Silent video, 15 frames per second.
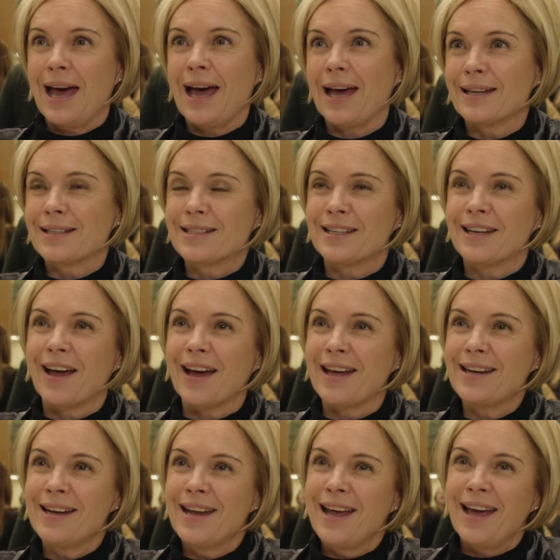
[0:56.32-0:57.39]
uh,
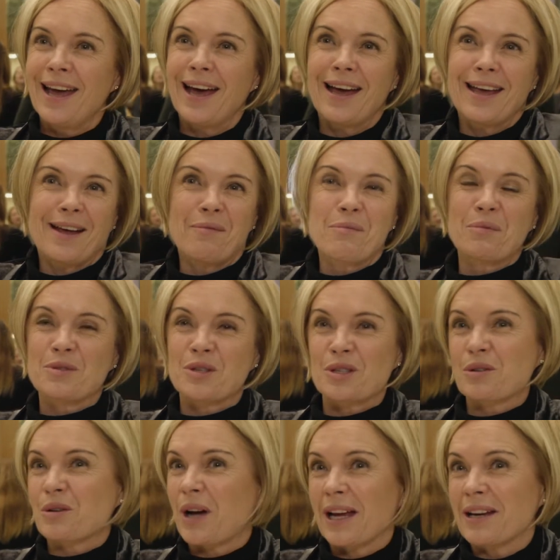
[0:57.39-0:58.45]
tonight. I, I'm
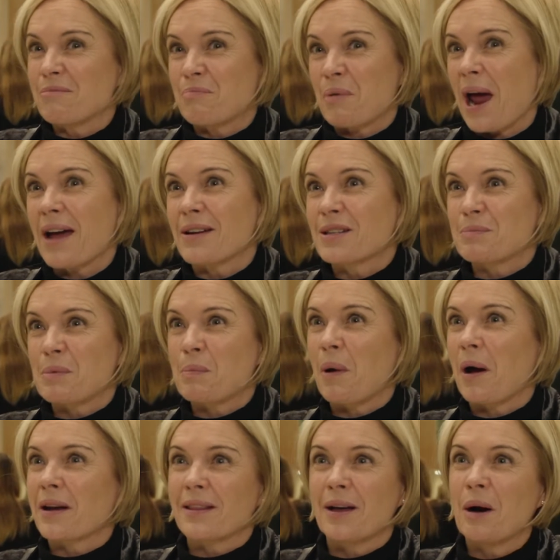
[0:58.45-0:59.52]
just kind of proud to be
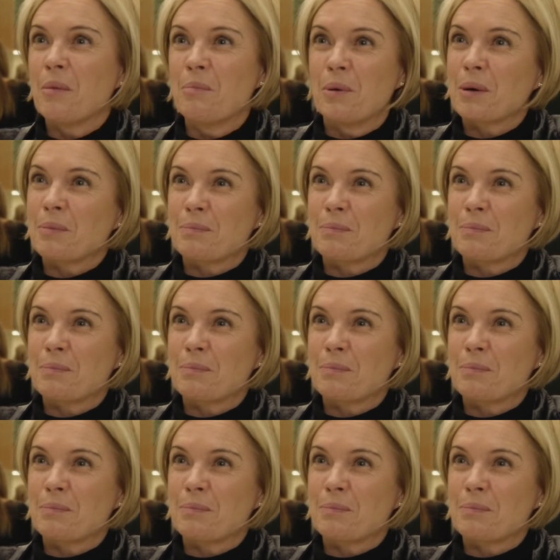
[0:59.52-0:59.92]
part of the whole book